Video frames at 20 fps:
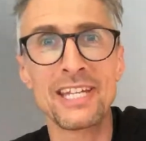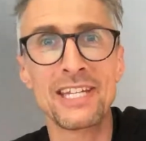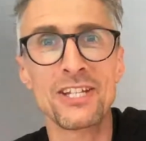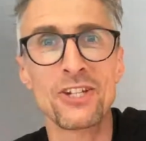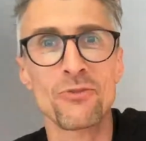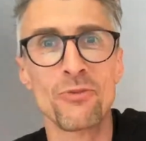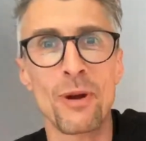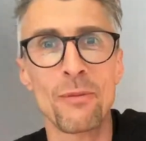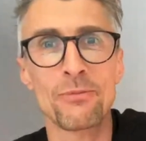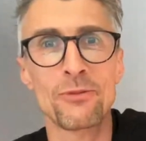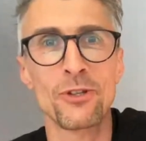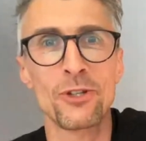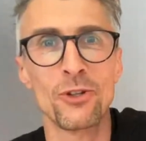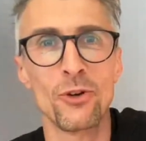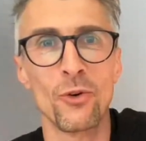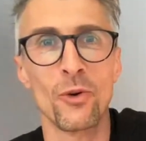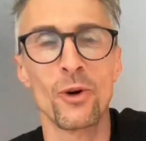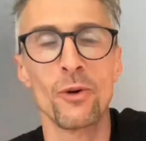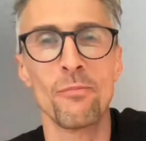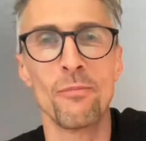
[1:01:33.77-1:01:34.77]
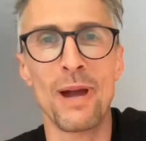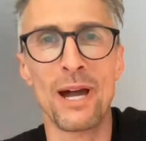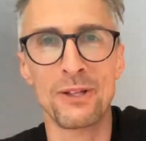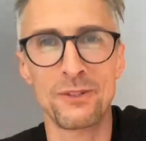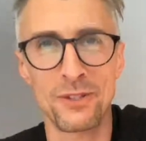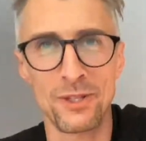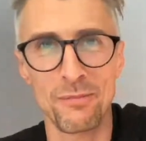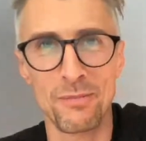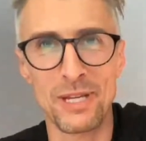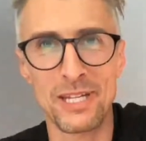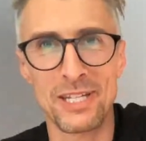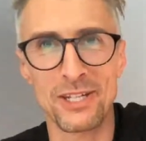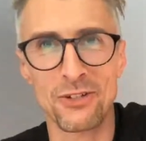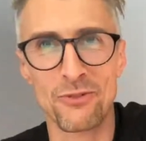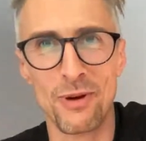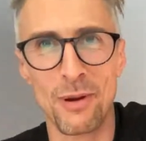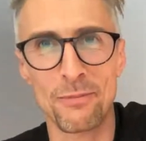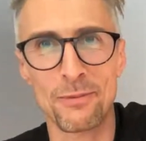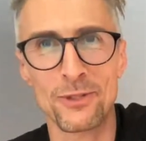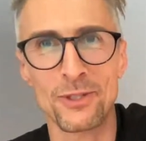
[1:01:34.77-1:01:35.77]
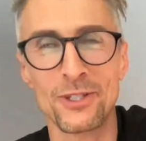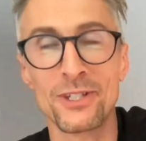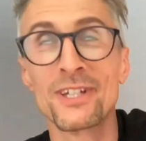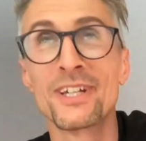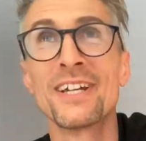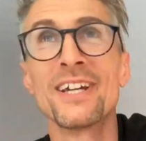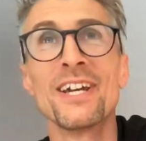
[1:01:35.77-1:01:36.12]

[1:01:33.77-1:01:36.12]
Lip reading: disrupted or about to be disrupted.